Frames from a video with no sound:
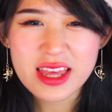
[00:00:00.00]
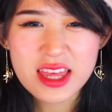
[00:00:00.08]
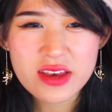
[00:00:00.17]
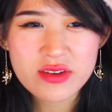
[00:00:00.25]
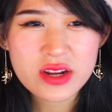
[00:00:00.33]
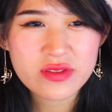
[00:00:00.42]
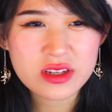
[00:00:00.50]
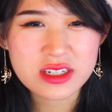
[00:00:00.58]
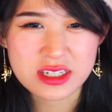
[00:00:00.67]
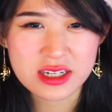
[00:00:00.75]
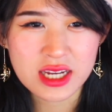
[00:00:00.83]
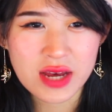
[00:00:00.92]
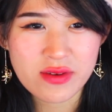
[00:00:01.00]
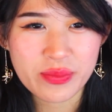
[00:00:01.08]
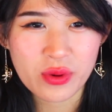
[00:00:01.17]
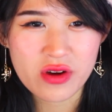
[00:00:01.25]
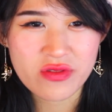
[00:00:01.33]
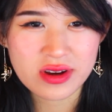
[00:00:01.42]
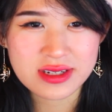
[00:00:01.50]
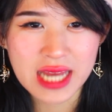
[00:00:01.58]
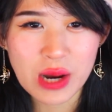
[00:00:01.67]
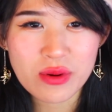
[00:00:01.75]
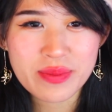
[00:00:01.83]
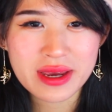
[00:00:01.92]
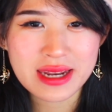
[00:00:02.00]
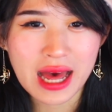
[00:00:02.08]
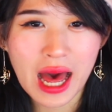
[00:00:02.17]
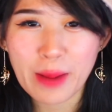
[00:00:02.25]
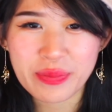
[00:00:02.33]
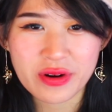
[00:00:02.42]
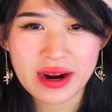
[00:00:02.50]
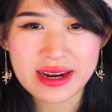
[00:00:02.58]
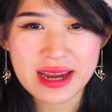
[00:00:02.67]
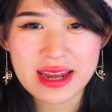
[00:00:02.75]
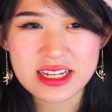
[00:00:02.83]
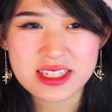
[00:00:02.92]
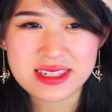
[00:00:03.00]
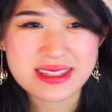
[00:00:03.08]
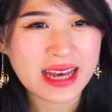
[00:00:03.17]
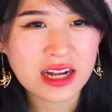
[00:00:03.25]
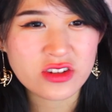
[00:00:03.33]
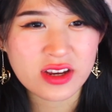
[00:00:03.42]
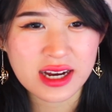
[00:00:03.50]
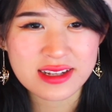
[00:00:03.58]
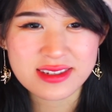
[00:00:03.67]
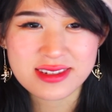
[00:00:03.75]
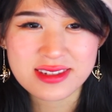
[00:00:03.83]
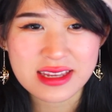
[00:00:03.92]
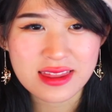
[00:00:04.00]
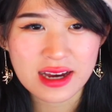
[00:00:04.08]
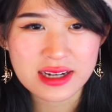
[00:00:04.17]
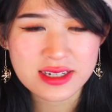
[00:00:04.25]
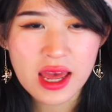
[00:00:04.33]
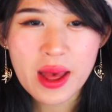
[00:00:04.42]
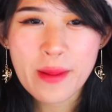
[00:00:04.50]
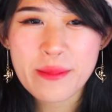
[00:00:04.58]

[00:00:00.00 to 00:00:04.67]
Even if you did have a boyfriend, I would be an upgrade, and it's sad you can't see that.